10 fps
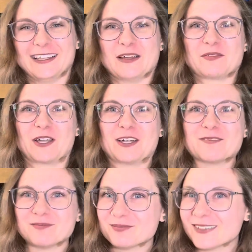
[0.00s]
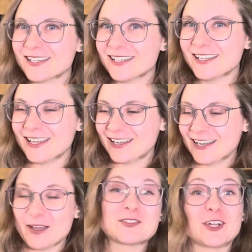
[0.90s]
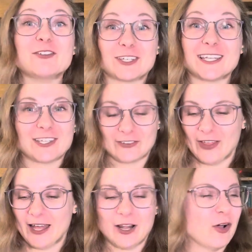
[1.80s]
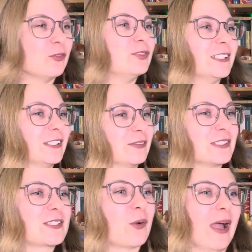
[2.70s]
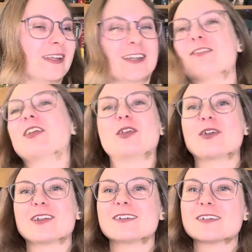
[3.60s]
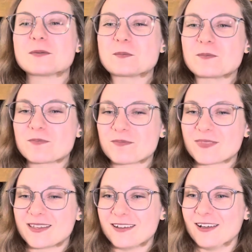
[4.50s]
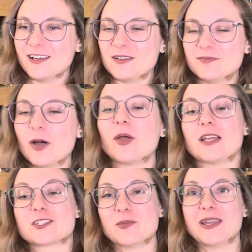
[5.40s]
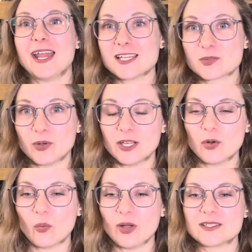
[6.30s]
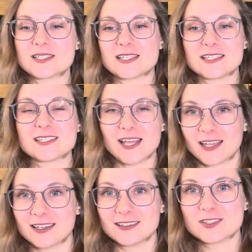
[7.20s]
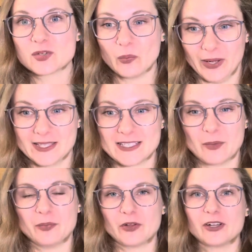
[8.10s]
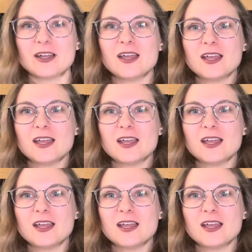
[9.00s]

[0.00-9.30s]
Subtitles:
I'm sorry. I'm sorry if you could hear that. Hopefully it was quiet enough that you couldn't. Okay, so my next one was the second wedding sampler.